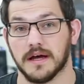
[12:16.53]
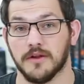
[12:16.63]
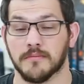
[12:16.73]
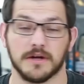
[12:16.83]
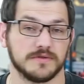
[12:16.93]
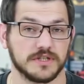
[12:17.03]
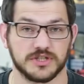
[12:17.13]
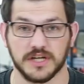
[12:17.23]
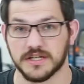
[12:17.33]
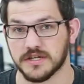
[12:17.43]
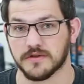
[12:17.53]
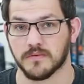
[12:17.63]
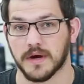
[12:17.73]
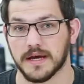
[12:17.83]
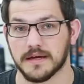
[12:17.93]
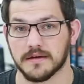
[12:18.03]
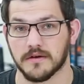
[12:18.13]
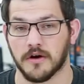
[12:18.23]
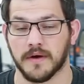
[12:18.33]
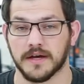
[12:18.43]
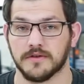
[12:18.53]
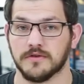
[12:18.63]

No money was exchanged either way. All I had to